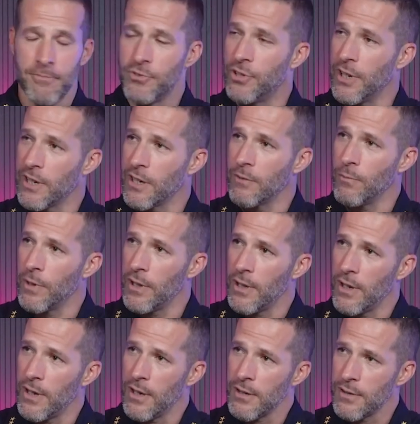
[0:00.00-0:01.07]
Chicken with
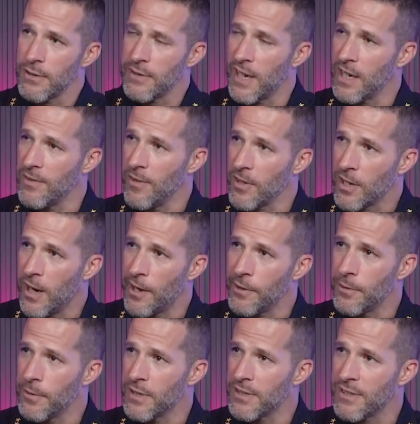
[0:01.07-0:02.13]
a side of
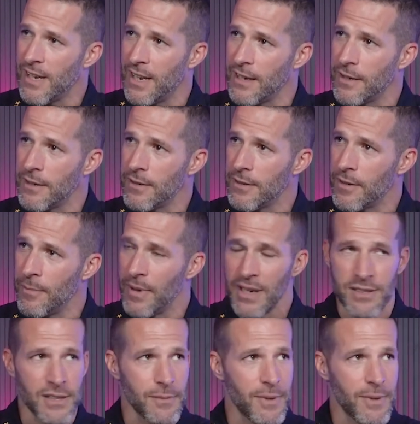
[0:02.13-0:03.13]
avocado and a salad. Amazing,